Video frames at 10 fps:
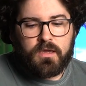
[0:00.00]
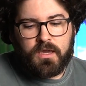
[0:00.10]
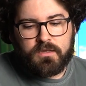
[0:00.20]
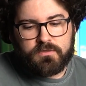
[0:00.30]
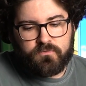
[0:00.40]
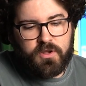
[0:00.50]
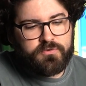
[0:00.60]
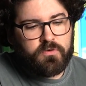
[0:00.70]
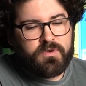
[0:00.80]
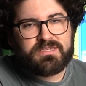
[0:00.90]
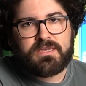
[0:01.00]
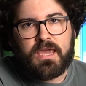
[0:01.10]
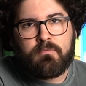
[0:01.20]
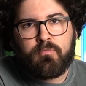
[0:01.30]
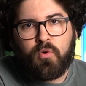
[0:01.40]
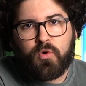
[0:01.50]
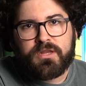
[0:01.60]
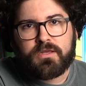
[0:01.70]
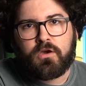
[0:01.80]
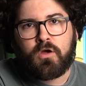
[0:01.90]
at Retro Rick's Game
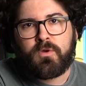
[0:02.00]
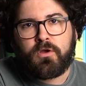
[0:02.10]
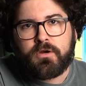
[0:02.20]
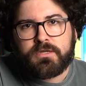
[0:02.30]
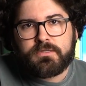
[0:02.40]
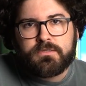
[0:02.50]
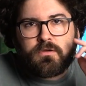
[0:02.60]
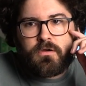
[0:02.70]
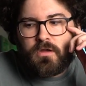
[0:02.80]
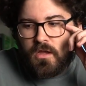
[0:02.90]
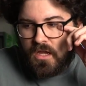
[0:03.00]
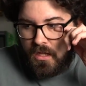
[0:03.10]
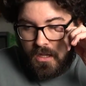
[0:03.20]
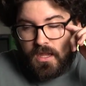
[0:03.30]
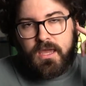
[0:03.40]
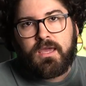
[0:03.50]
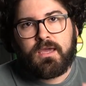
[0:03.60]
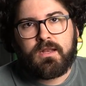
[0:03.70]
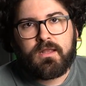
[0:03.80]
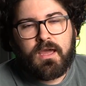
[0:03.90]
Point in Conway, Arkansas,
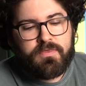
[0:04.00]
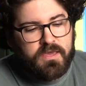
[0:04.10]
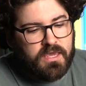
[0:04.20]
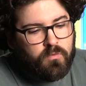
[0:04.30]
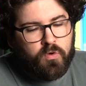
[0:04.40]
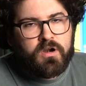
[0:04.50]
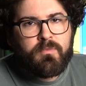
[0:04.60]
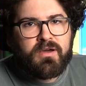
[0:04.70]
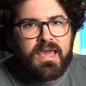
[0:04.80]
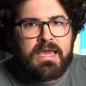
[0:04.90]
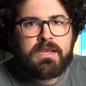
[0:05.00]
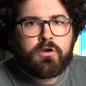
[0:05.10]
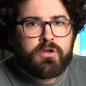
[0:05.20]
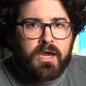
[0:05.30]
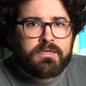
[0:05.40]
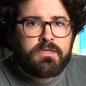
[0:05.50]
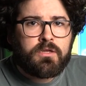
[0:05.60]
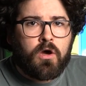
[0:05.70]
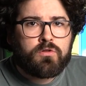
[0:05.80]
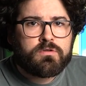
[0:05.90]
and I think he wanted about $80 or
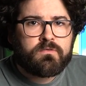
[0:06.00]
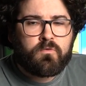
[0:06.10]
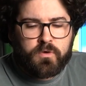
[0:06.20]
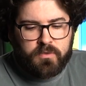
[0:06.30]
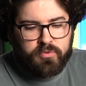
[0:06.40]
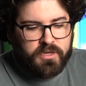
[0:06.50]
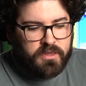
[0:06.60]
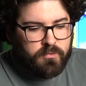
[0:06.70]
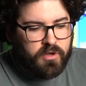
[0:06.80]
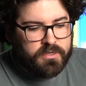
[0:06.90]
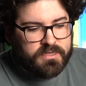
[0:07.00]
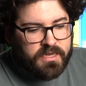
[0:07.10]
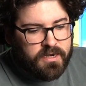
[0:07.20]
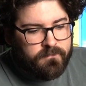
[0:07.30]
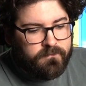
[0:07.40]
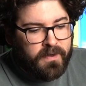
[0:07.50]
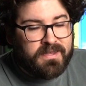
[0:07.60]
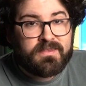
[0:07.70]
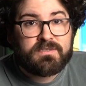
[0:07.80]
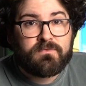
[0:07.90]
$90 for it complete in the box. I ended up
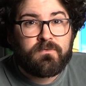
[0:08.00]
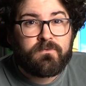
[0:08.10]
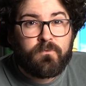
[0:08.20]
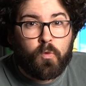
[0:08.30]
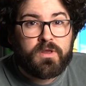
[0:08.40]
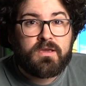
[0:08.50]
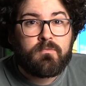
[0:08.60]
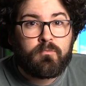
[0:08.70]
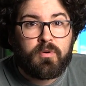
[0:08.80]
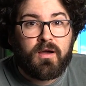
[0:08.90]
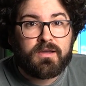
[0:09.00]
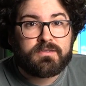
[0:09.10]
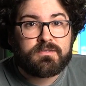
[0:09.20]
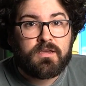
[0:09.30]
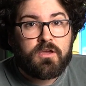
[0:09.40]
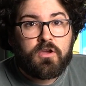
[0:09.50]
finding this for 40 bucks.